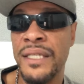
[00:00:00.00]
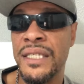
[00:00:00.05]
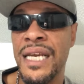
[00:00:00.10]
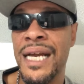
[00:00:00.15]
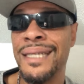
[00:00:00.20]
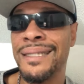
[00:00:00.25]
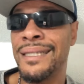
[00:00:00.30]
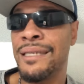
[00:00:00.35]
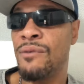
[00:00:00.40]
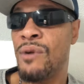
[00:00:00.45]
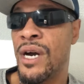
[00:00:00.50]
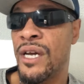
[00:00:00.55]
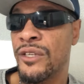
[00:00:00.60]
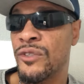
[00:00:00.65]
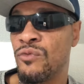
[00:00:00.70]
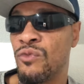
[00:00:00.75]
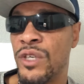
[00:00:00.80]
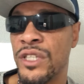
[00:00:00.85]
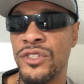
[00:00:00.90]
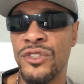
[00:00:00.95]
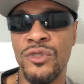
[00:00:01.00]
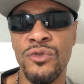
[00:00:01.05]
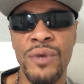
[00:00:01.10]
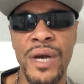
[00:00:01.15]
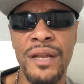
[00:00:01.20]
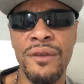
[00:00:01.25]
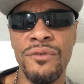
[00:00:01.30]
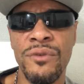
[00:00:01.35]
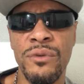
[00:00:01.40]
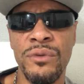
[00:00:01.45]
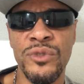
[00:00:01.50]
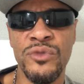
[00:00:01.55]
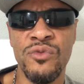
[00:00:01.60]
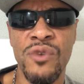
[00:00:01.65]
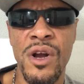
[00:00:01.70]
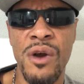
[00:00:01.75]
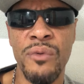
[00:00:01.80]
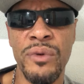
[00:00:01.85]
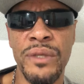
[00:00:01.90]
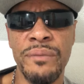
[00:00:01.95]
Deontay Wilder's one too. I don't know what's
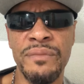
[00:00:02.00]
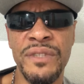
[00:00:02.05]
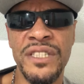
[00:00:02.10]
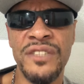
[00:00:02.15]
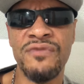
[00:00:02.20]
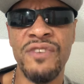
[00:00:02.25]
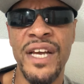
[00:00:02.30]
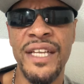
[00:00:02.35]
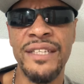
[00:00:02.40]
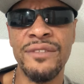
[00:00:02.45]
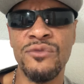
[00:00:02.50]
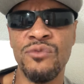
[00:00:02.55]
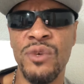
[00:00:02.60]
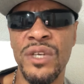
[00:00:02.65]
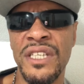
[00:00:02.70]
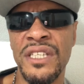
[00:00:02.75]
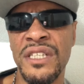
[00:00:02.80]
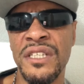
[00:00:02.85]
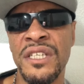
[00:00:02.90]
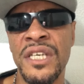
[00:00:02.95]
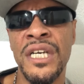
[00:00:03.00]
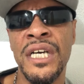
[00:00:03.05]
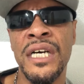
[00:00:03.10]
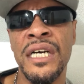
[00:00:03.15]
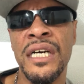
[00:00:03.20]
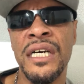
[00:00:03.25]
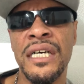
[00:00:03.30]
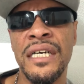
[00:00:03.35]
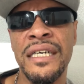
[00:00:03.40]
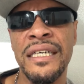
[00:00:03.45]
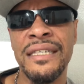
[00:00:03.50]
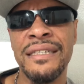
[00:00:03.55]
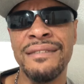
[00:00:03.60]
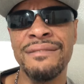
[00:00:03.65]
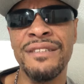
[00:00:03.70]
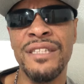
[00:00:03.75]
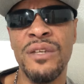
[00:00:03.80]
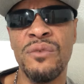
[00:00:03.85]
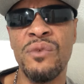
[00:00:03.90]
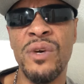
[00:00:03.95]
wrong with him. This fight is one of
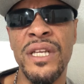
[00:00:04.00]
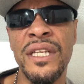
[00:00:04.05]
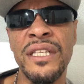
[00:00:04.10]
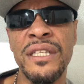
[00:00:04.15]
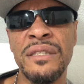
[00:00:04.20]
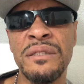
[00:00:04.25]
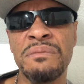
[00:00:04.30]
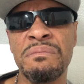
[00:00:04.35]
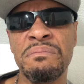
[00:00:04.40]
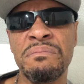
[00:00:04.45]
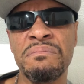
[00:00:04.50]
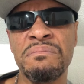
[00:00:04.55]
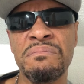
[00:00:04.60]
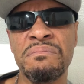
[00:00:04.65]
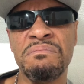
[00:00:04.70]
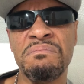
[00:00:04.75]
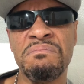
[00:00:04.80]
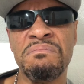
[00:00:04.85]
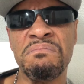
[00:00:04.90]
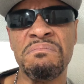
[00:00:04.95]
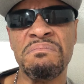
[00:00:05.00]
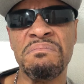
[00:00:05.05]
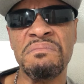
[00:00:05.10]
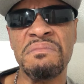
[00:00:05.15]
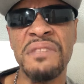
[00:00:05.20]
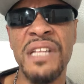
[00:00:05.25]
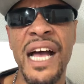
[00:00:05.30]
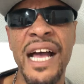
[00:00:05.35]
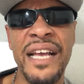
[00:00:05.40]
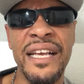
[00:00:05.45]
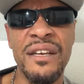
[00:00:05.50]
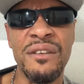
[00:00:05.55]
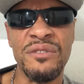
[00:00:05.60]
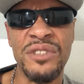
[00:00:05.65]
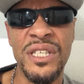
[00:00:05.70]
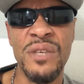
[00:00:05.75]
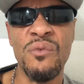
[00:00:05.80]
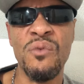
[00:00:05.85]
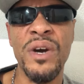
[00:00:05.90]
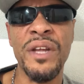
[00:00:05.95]
the, not gonna
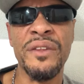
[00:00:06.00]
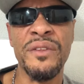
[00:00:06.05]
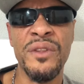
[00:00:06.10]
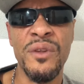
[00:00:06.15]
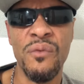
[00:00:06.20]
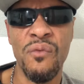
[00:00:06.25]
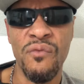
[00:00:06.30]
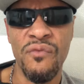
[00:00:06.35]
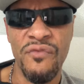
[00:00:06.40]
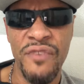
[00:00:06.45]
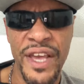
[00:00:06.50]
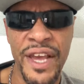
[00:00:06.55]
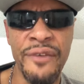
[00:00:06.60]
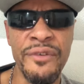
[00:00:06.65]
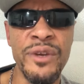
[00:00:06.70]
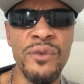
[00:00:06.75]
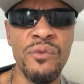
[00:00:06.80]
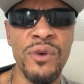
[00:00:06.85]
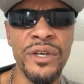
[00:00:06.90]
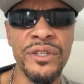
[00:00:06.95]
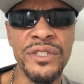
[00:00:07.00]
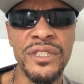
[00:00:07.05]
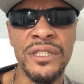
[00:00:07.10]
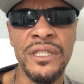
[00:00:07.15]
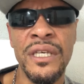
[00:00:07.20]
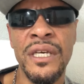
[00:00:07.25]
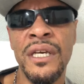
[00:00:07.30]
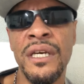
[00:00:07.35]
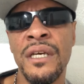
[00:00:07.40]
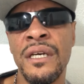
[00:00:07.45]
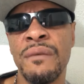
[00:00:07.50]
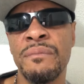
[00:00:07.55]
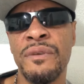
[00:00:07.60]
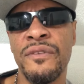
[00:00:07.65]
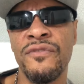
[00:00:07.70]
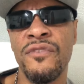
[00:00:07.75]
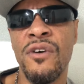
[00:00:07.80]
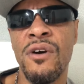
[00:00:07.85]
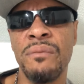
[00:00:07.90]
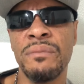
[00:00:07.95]
say one of the very worst
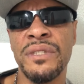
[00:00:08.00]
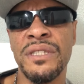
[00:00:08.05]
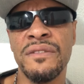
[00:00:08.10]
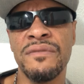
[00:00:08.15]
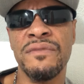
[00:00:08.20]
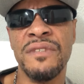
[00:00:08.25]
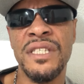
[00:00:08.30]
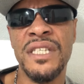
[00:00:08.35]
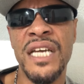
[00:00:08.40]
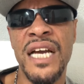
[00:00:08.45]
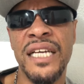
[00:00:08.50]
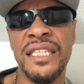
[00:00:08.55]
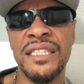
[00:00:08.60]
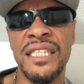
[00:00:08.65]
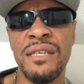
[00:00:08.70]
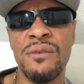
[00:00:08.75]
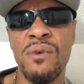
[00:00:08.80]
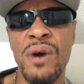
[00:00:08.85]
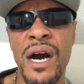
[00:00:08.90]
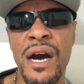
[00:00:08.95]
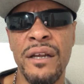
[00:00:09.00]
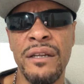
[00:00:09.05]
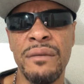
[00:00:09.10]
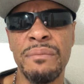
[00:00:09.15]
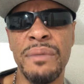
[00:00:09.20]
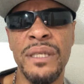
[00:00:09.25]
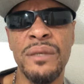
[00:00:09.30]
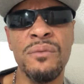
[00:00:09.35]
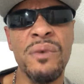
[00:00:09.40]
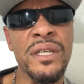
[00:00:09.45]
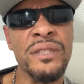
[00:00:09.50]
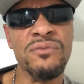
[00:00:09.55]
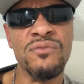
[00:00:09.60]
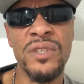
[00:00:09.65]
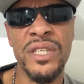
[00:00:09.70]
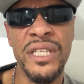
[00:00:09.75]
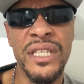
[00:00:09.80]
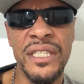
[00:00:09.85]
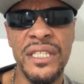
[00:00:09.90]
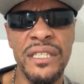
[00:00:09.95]
performances of Deontay Wilder, but it wasn't
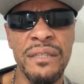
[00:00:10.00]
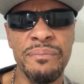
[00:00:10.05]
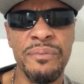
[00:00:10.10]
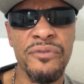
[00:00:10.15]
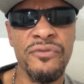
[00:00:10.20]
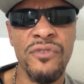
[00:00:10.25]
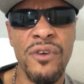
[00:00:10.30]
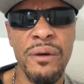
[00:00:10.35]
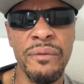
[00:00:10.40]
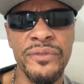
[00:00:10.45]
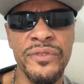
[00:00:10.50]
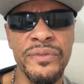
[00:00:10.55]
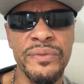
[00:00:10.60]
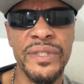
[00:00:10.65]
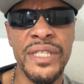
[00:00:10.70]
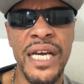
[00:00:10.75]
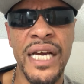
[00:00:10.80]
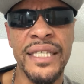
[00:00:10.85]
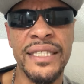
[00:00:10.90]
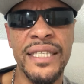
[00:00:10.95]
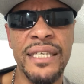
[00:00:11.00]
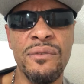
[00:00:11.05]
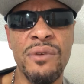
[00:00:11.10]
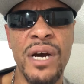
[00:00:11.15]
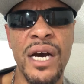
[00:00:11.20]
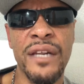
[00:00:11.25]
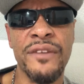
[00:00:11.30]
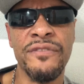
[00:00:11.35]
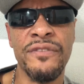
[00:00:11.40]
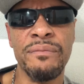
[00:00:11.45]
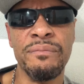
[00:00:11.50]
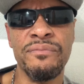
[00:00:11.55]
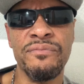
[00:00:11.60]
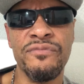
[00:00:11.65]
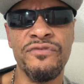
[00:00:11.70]
really a good performance from Deontay Wilder from